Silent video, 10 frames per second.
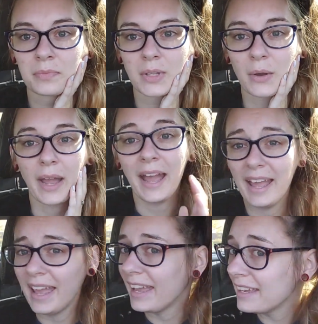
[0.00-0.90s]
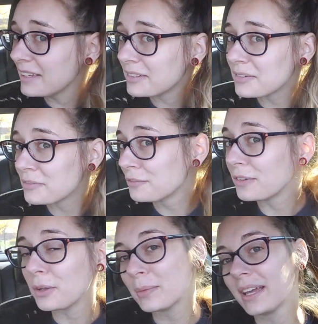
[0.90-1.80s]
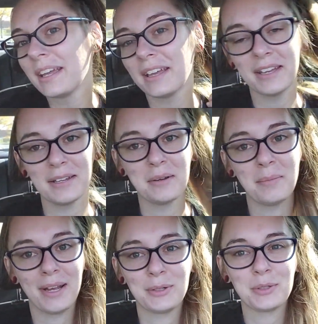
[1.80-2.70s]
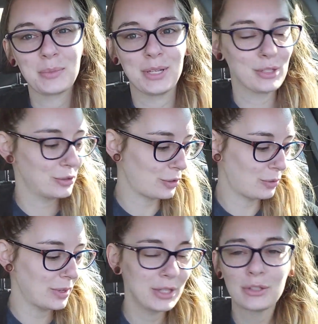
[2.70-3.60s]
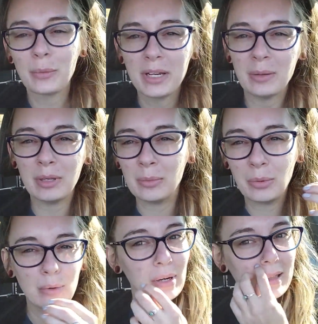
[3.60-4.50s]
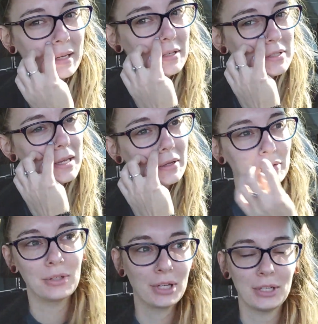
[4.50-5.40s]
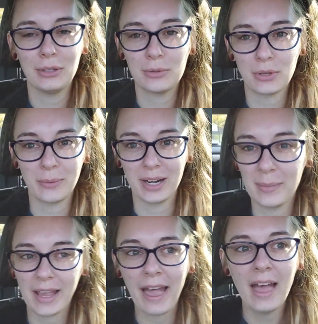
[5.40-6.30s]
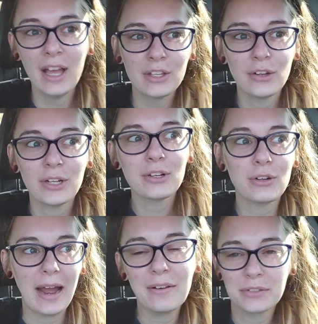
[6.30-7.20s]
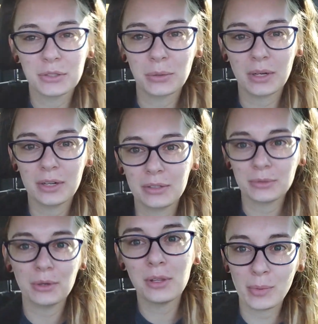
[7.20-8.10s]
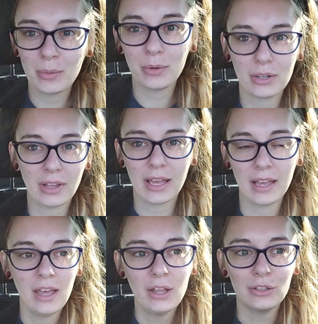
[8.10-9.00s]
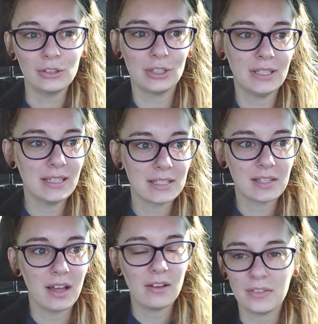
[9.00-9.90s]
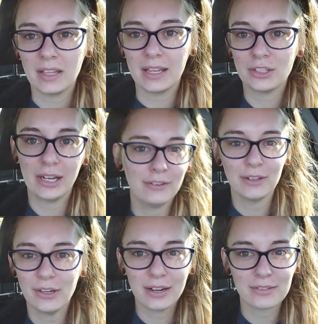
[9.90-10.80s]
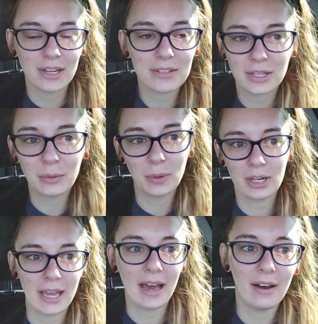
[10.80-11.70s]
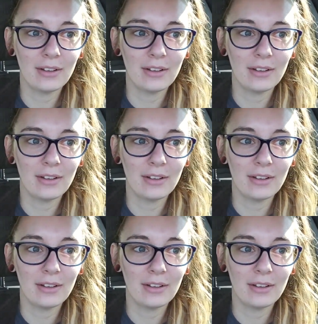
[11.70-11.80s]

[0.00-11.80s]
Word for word: Okay, I hate filming in Michael's because there's always so many people and they just like look at you so weird. I'm like, you're in a craft store. You know that people are like looking at stuff and like trying to figure out if stuff's gonna work out.